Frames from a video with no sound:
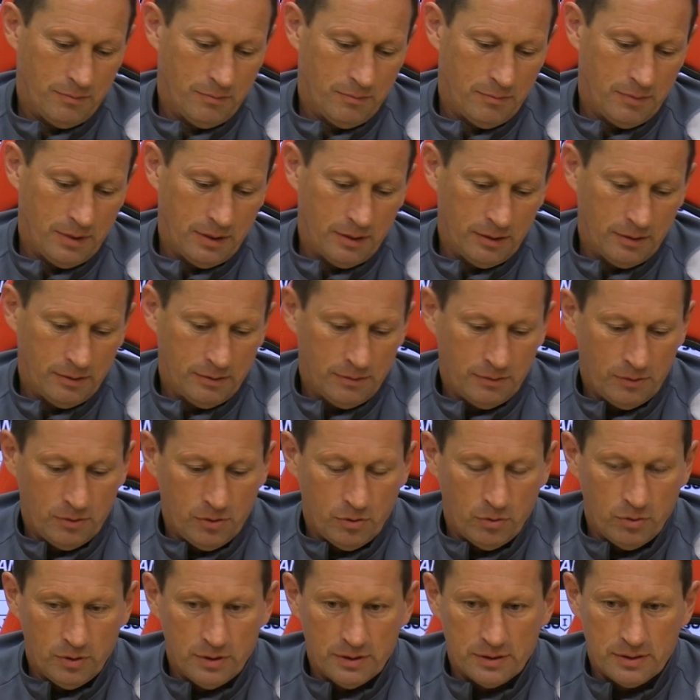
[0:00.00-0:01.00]
my
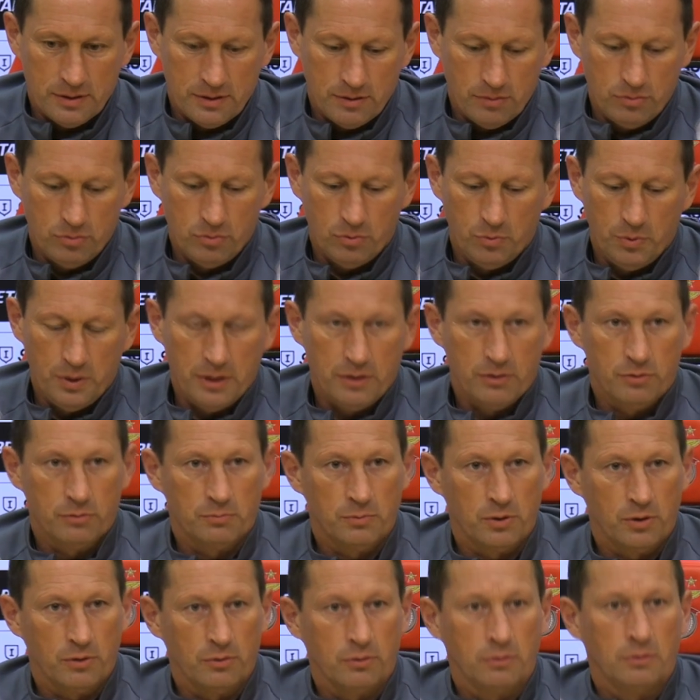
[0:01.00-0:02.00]
goal is to win
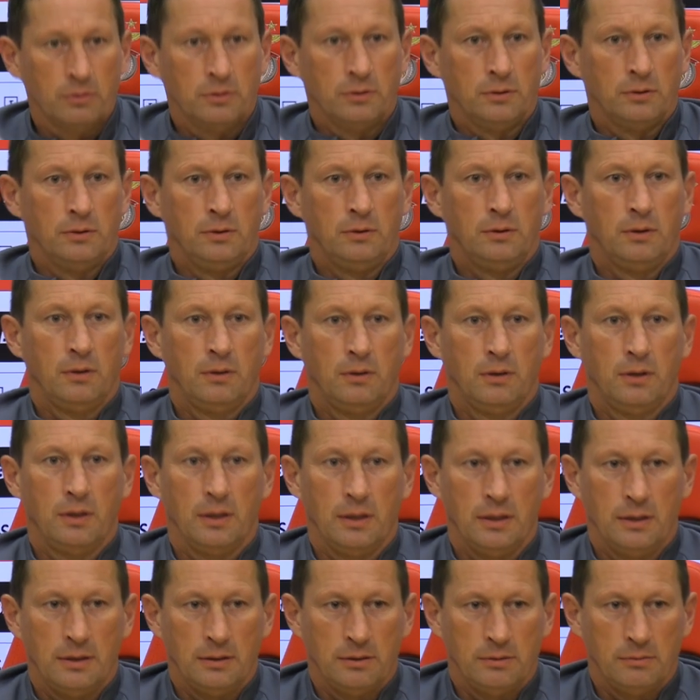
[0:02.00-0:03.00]
tomorrow.
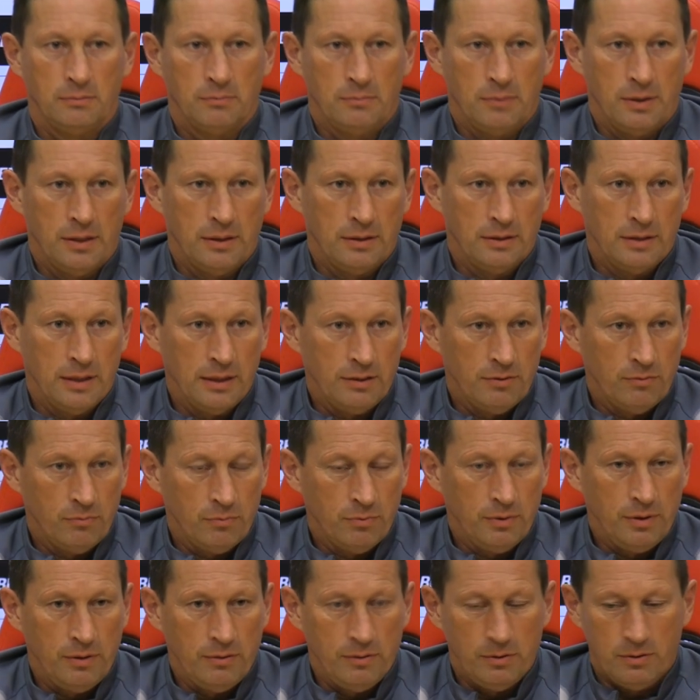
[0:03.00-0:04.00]
Uh, and then
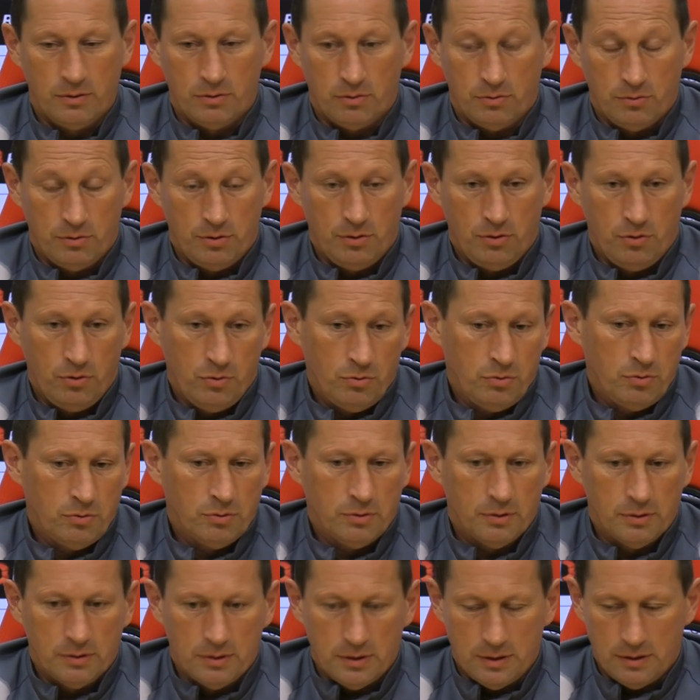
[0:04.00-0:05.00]
we continue
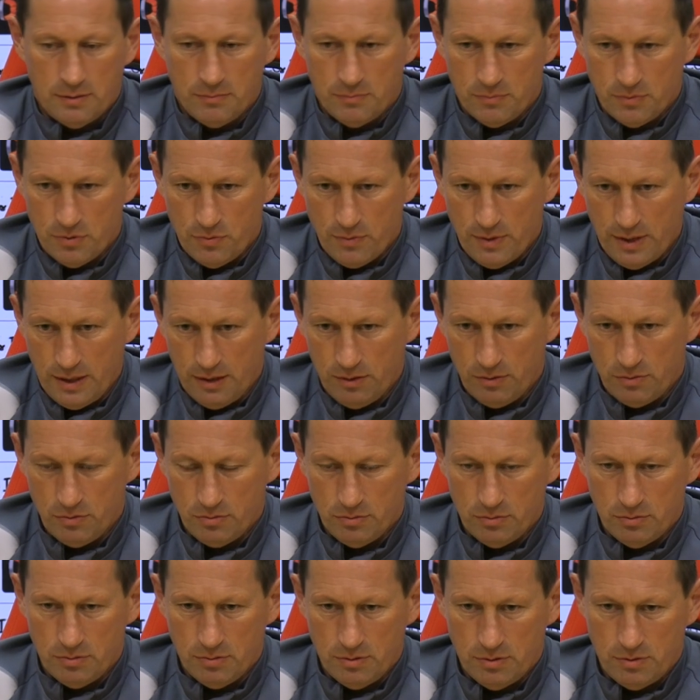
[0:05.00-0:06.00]
um, trying
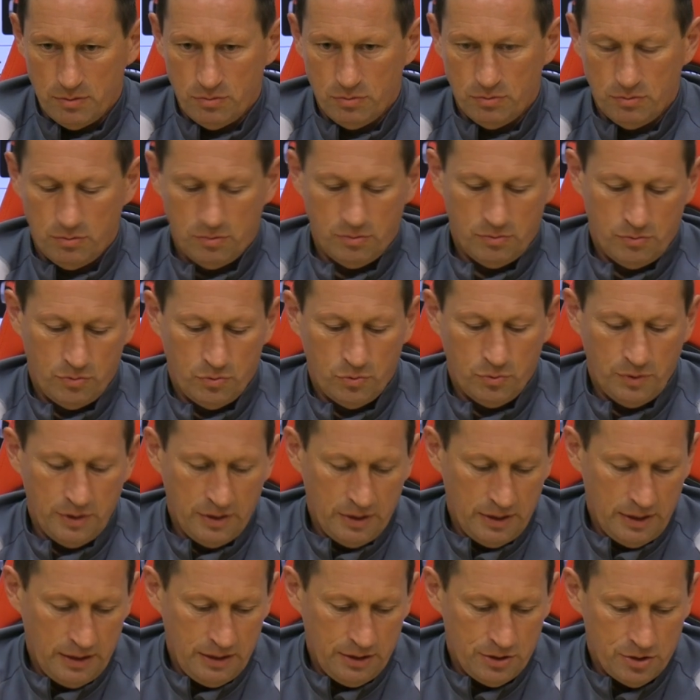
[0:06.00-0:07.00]
to, to do
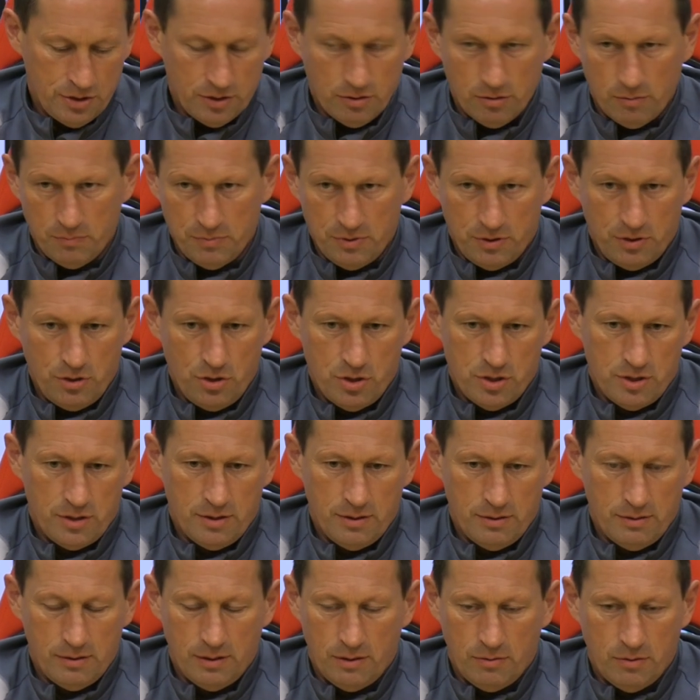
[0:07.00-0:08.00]
in each
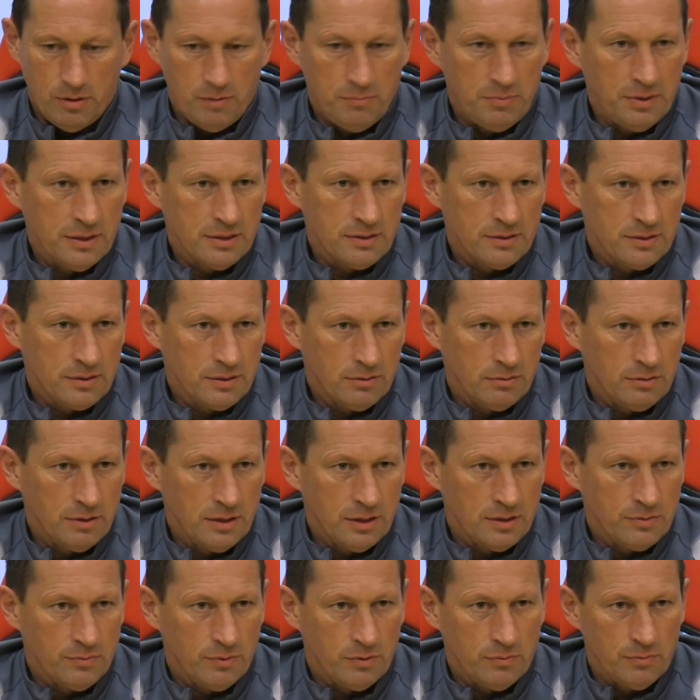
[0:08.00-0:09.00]
competition our best. So
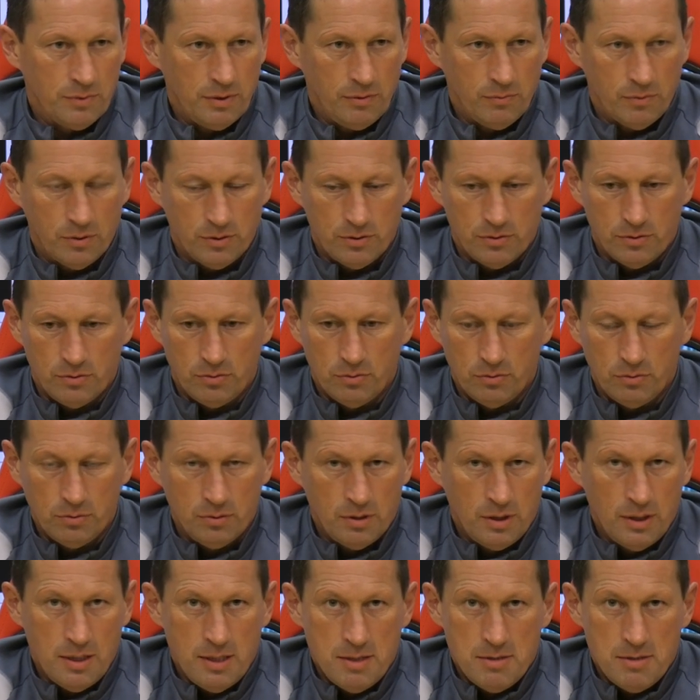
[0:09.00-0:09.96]
that's what we want to do.